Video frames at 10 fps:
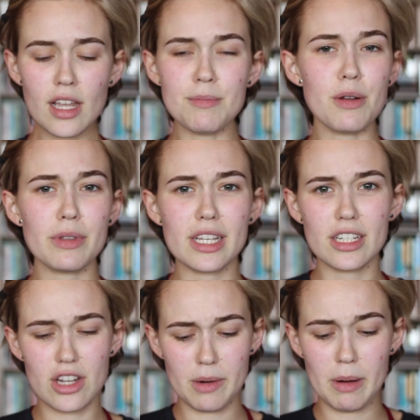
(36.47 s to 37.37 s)
not really
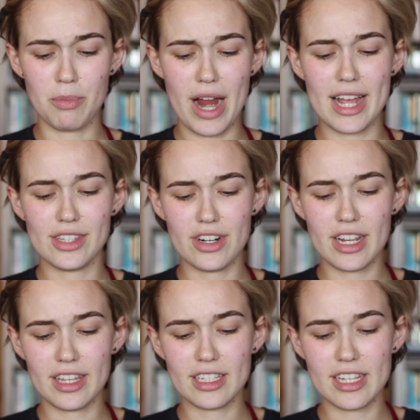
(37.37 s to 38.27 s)
gonna talk about brands or
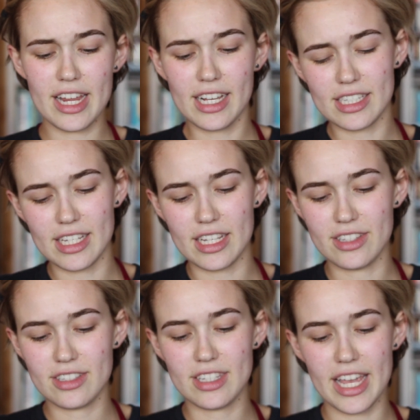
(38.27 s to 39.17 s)
anything today because
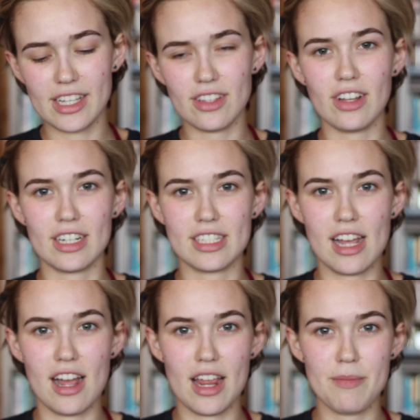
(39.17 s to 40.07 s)
it takes a lot of
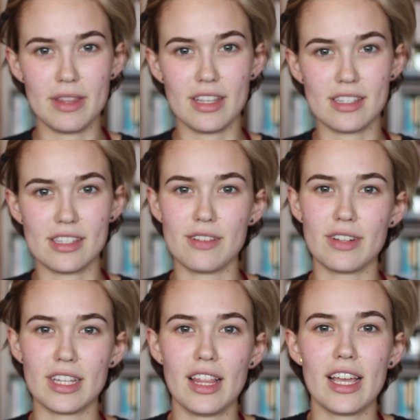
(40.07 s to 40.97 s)
time, and this isn't
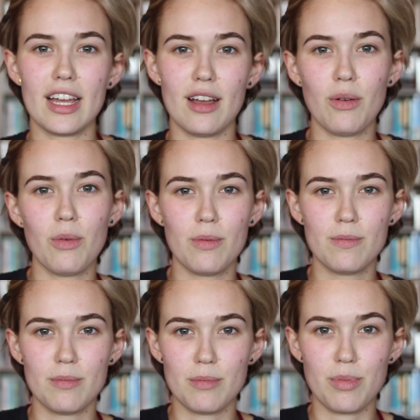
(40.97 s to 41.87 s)
really like a
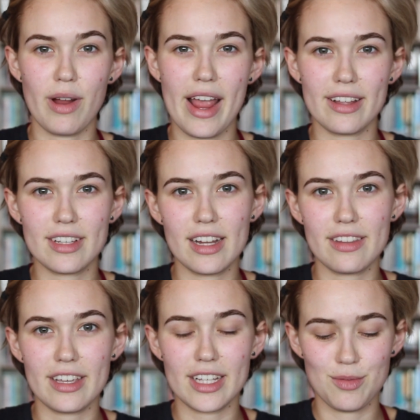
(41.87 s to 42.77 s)
brand kind
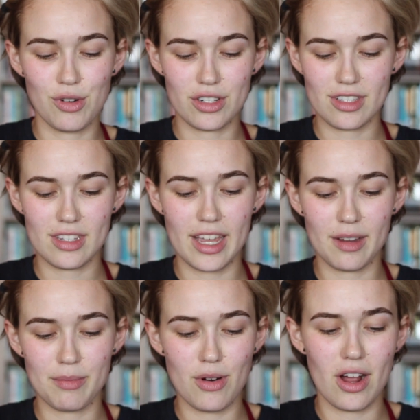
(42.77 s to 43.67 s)
of thing. It's more just like
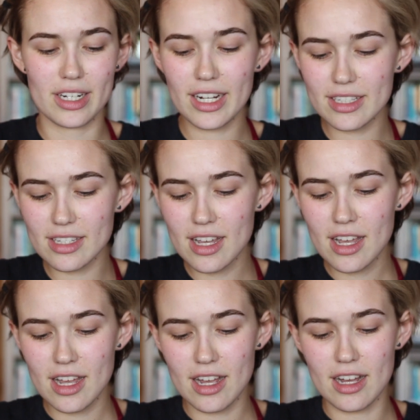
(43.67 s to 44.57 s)
products.
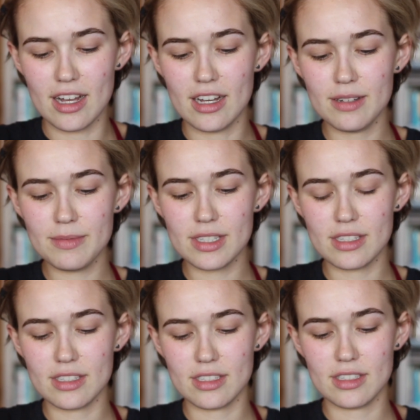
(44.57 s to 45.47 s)

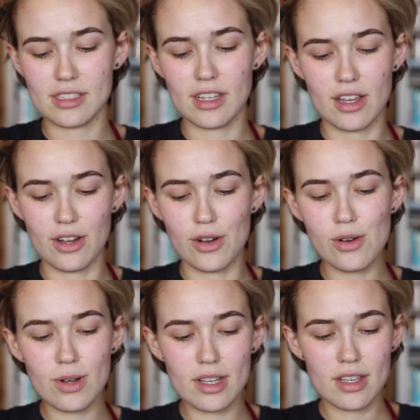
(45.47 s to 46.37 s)

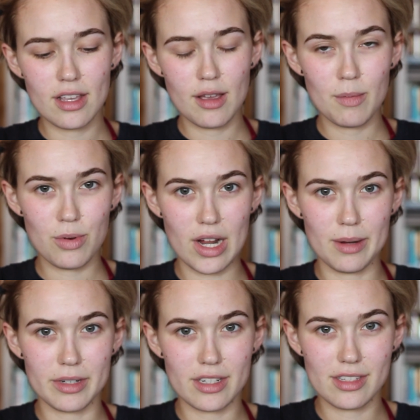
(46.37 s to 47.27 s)
So
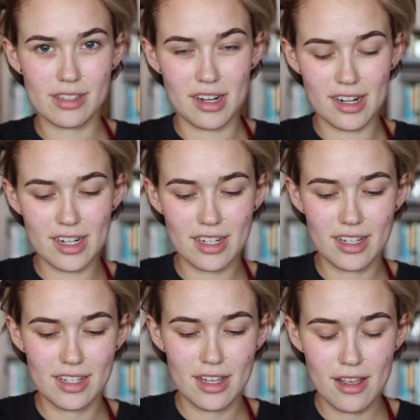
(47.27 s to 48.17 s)
primer to start.
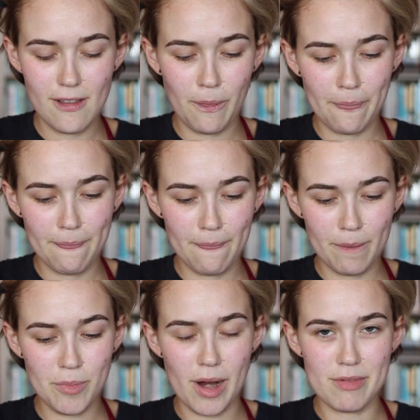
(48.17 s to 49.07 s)

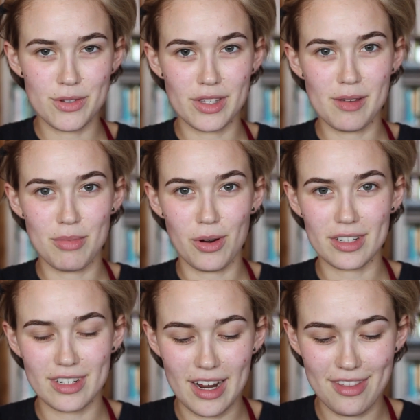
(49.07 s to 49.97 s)
Primer is really
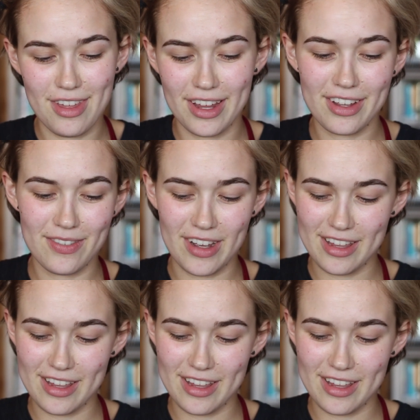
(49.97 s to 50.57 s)
important, I think.